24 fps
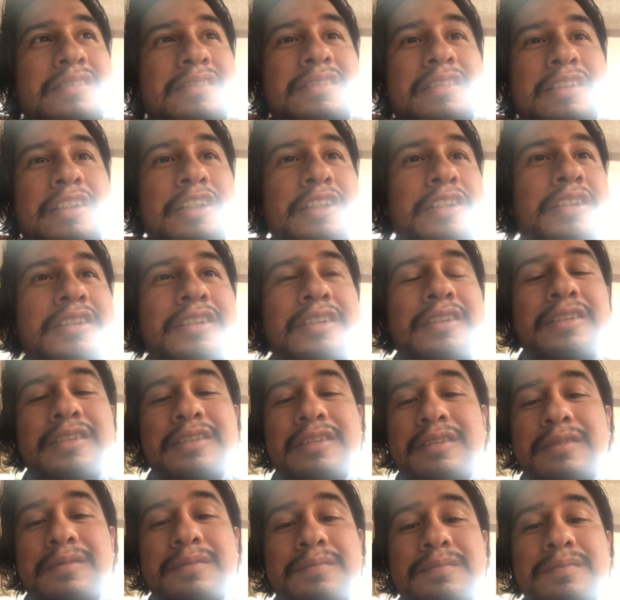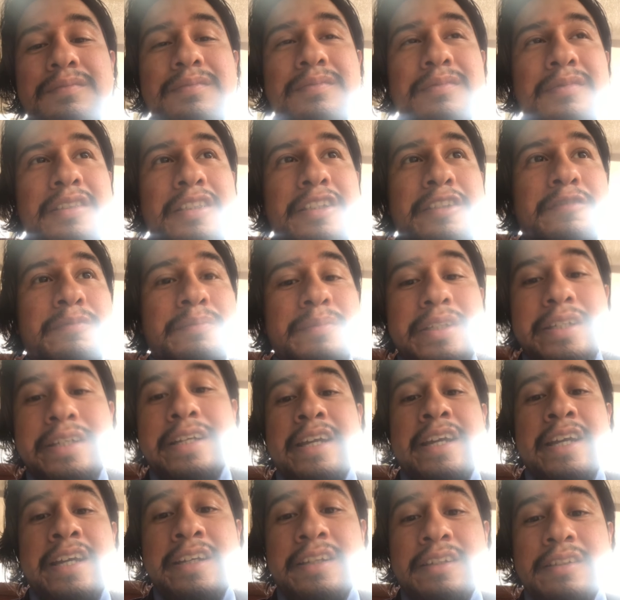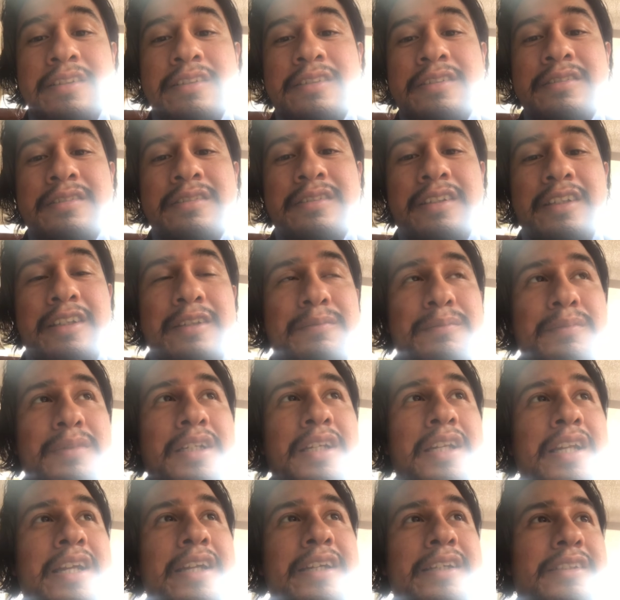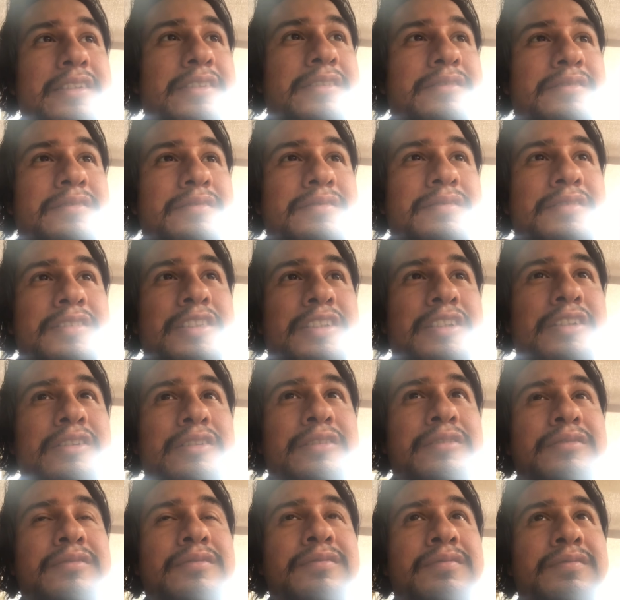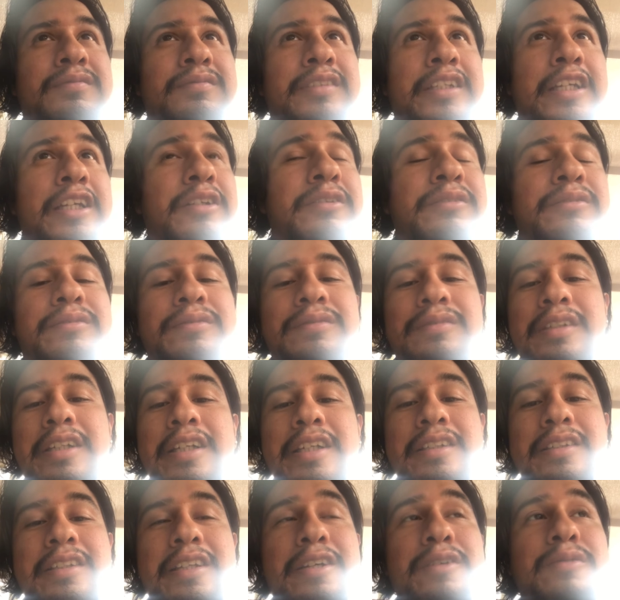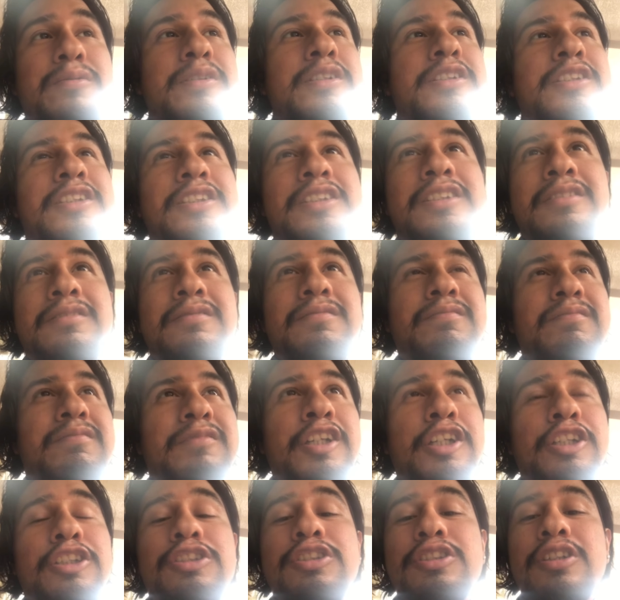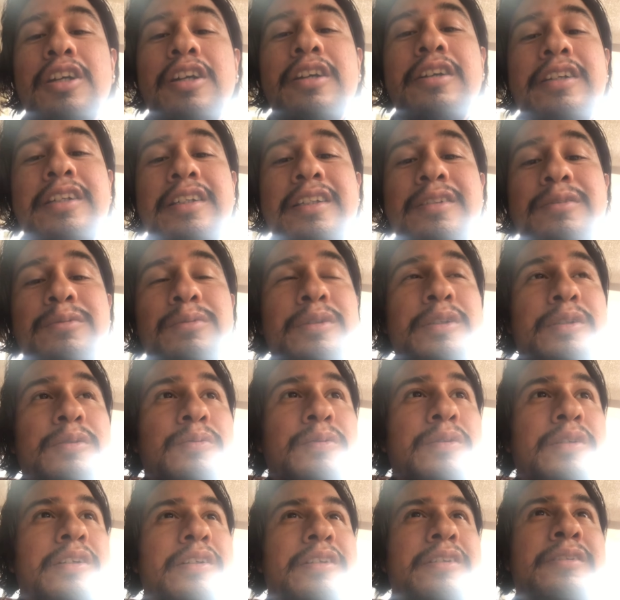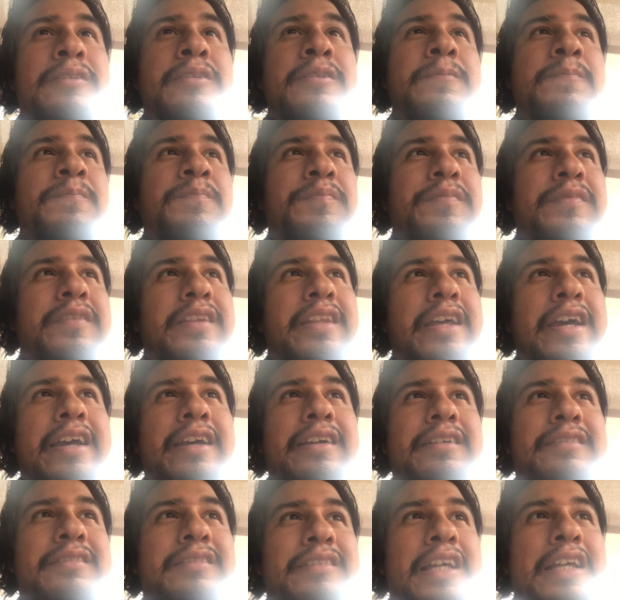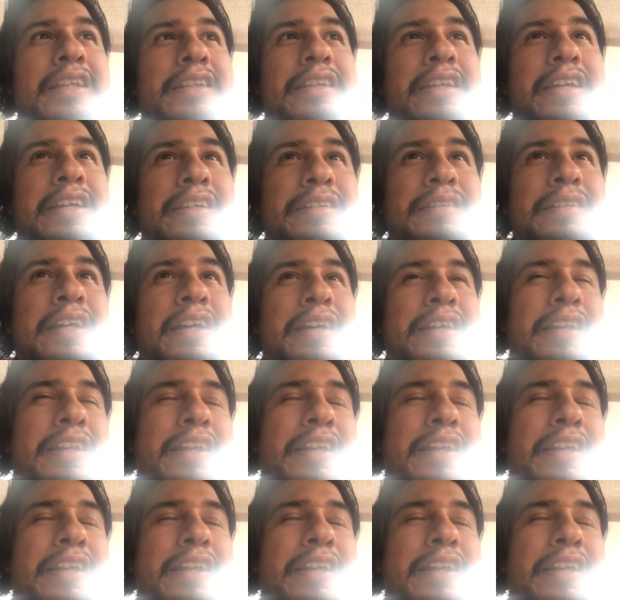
They're gonna give me a hand and be like, you know, they don't they, they wish they're sorry we were that that they that,